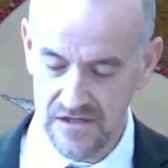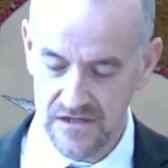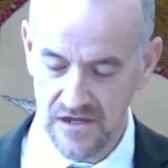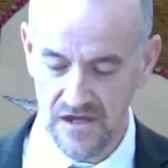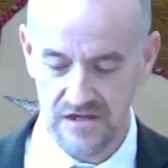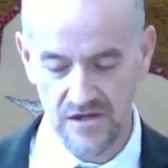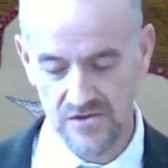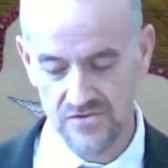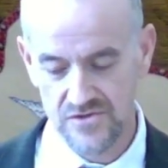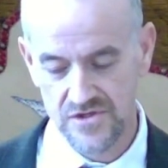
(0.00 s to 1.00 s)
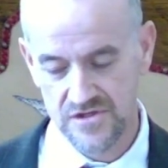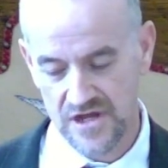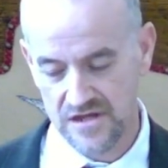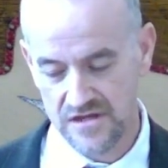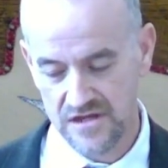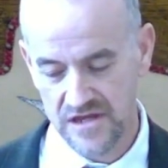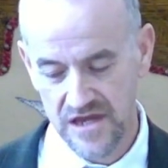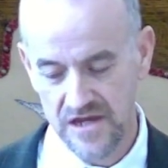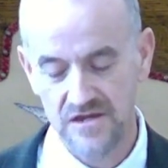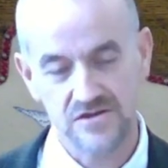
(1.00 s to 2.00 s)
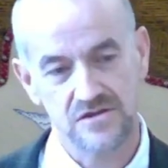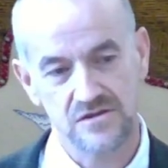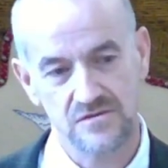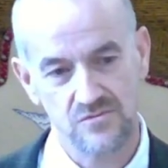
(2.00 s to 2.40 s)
God knows that kings